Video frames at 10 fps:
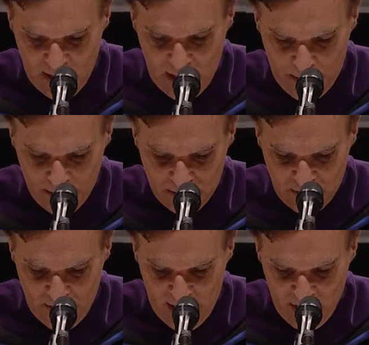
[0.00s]
helping to
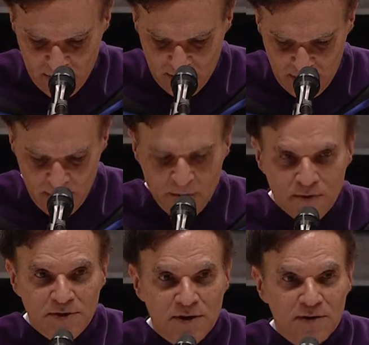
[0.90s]
found the
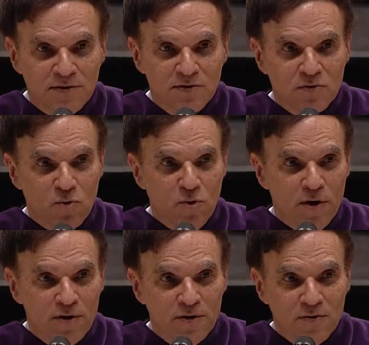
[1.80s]
Immigrant Justice
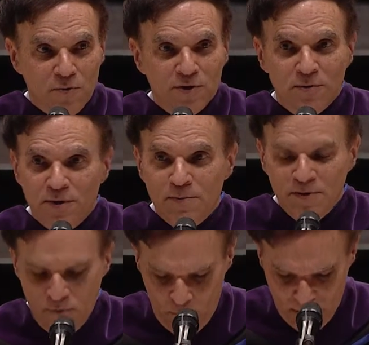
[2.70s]
Corps, or to be
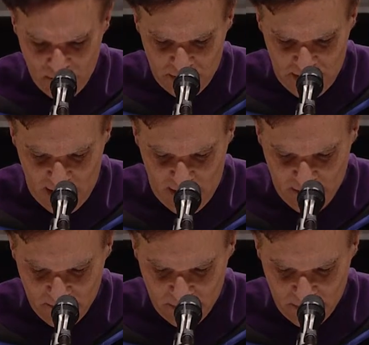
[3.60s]
before you today.